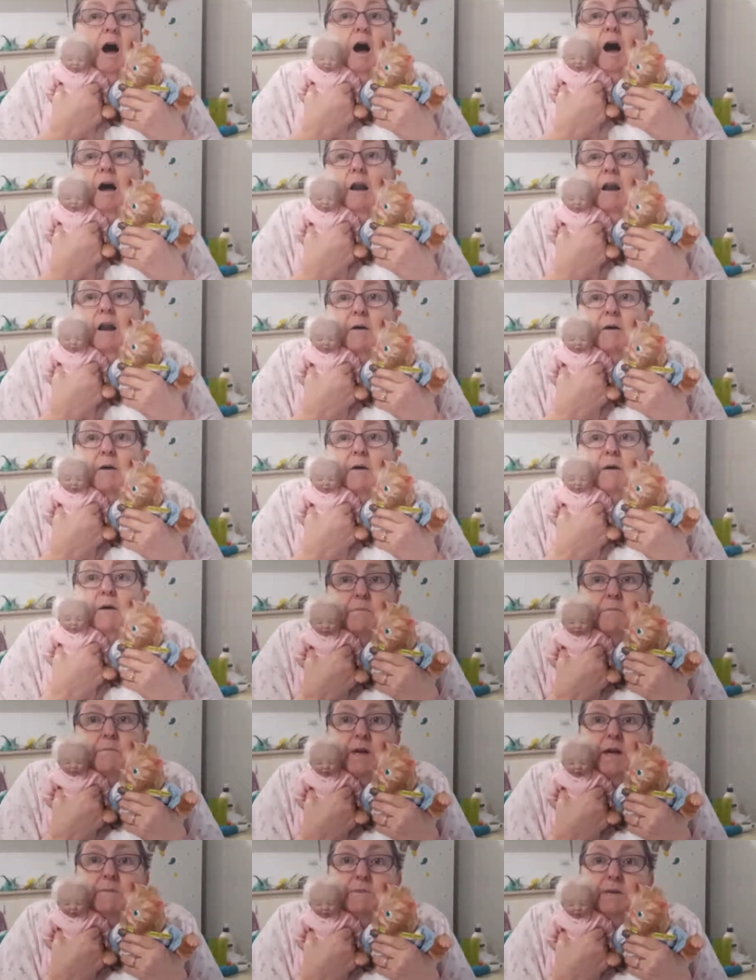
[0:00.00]
I love my
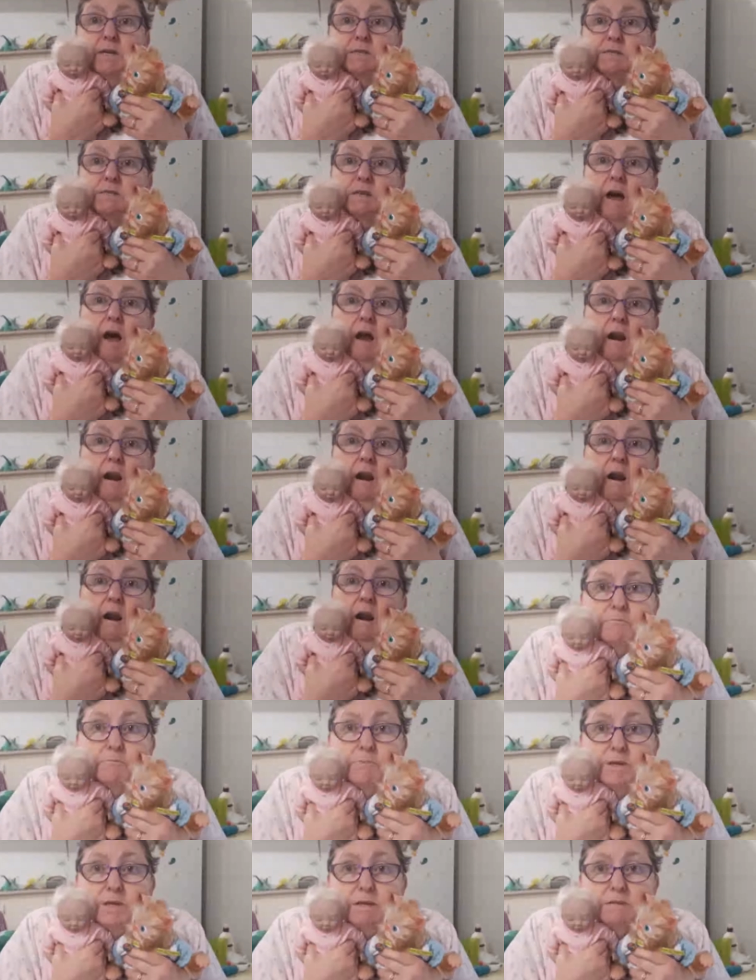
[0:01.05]
babies, I
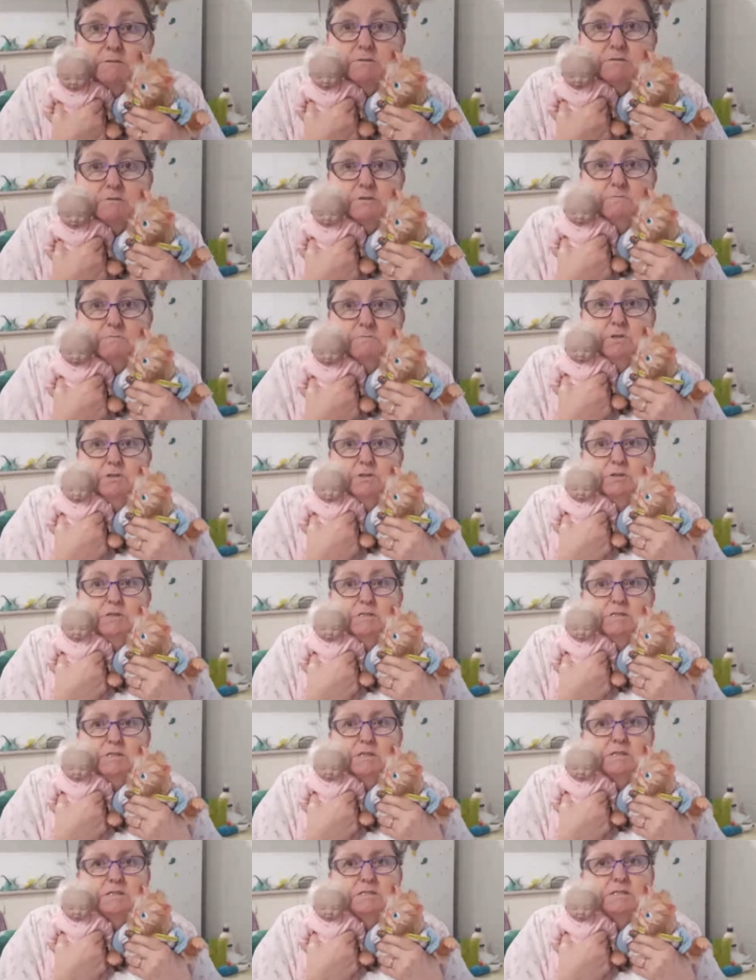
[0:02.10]
love being in this
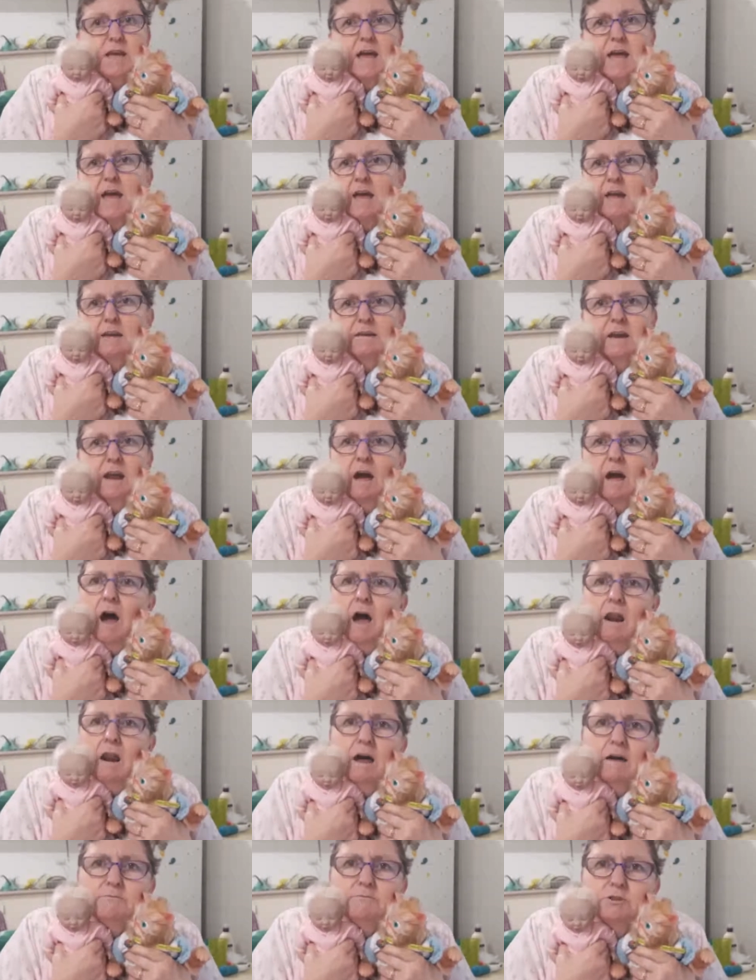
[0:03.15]
community and I
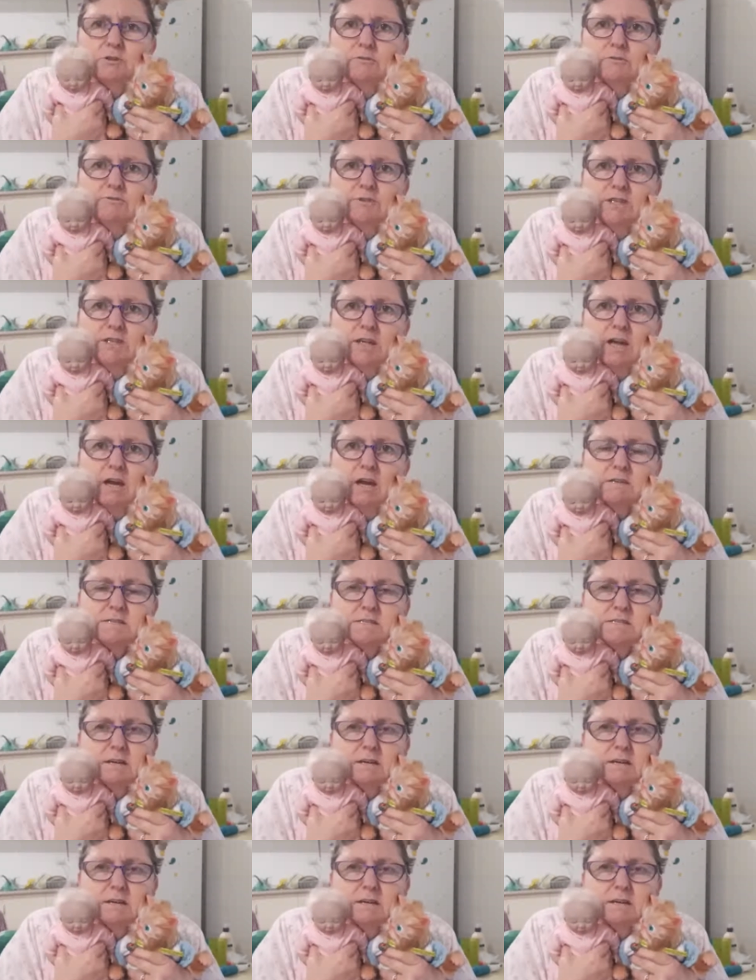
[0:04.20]
love doing videos.